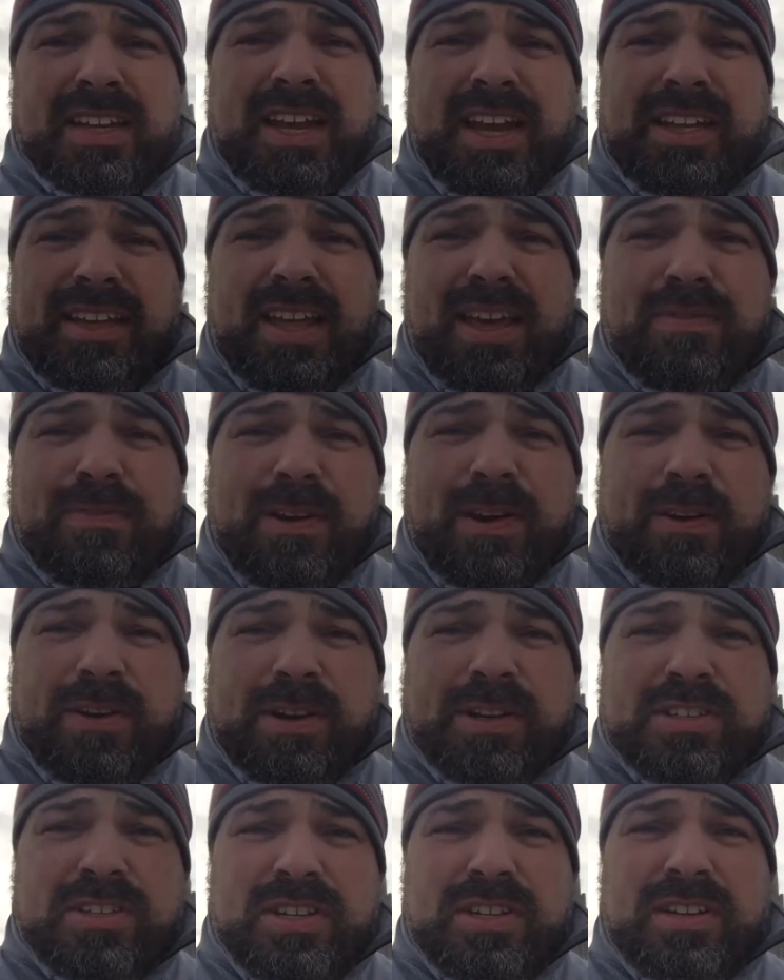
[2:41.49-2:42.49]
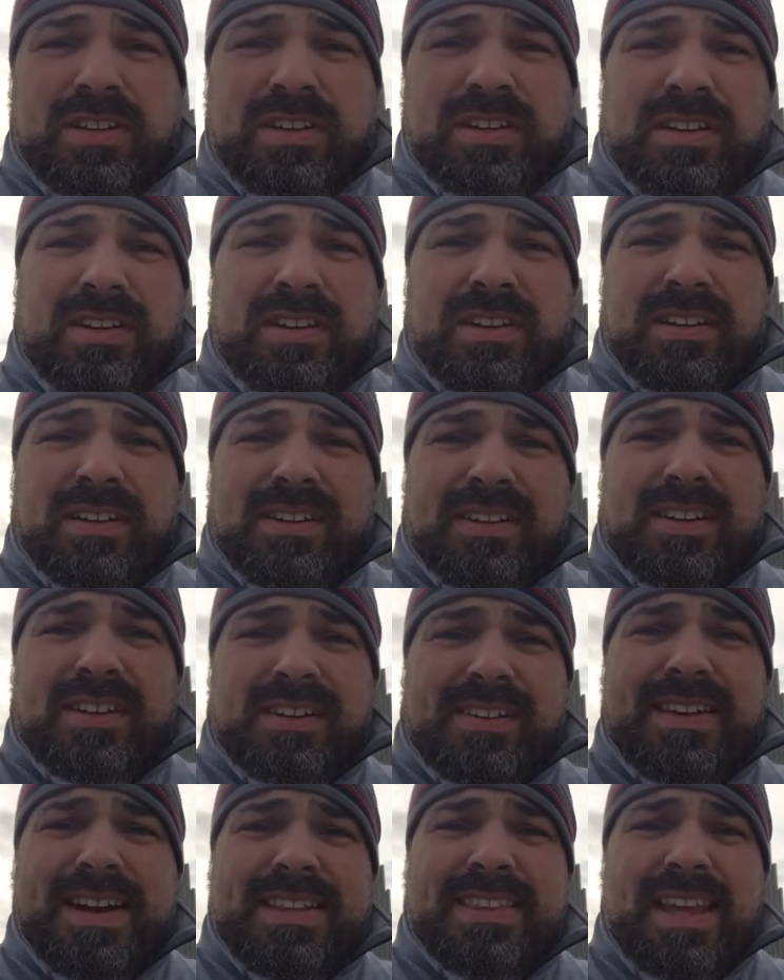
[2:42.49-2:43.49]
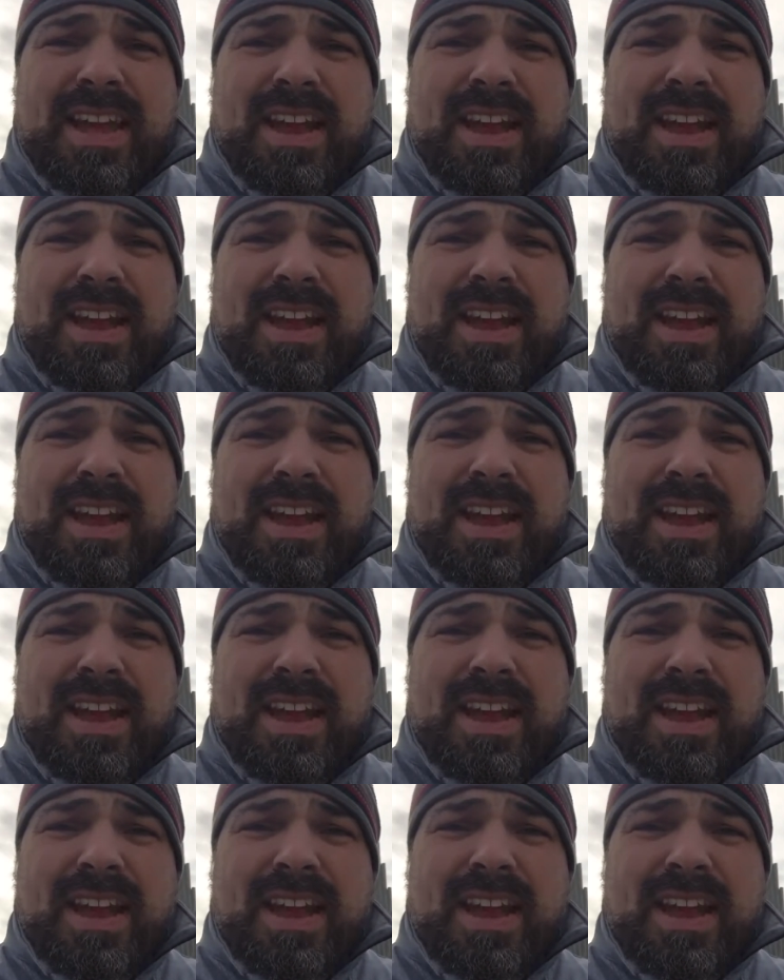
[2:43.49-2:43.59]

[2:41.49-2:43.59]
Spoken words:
And Leif Erikson, right